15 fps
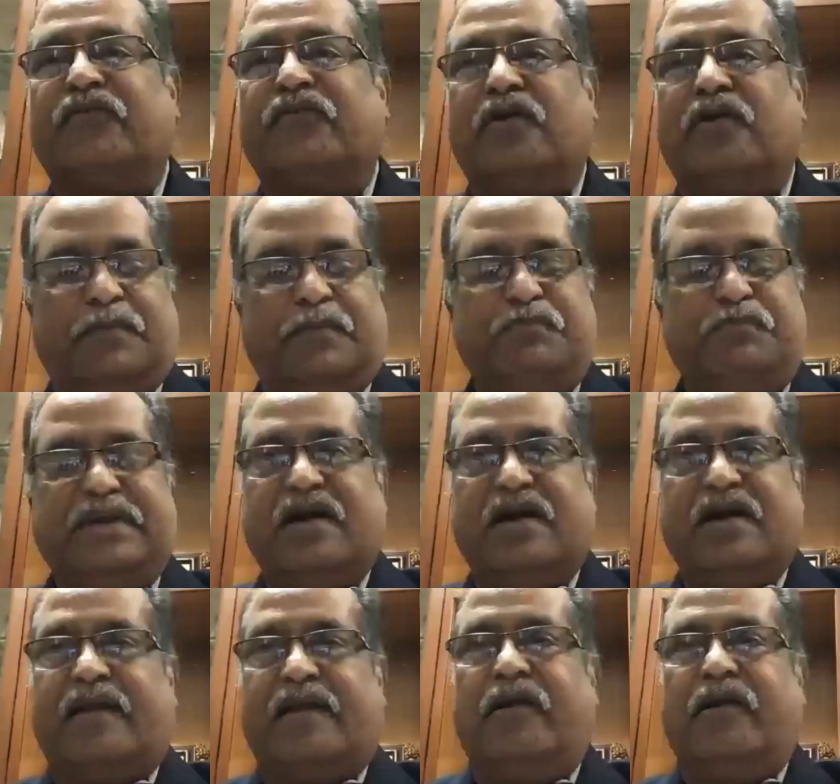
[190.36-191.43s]
Law
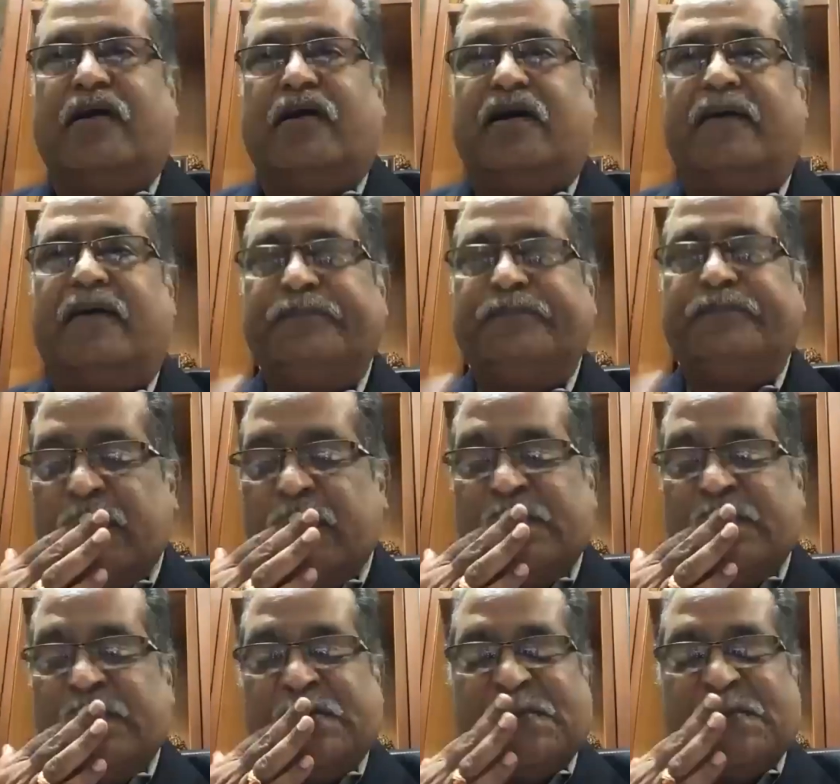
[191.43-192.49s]
for
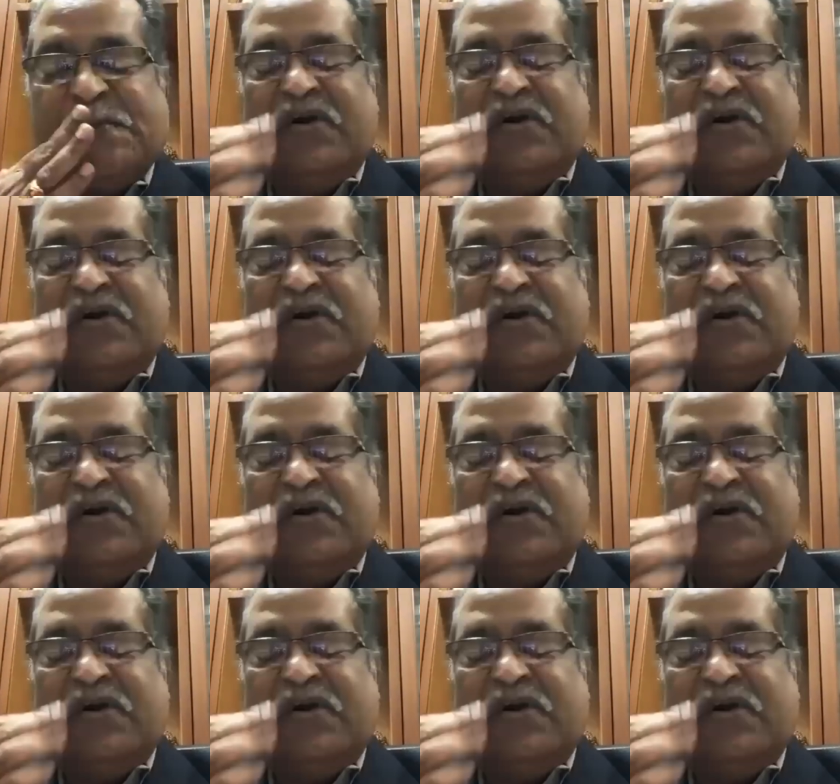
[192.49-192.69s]
inviting me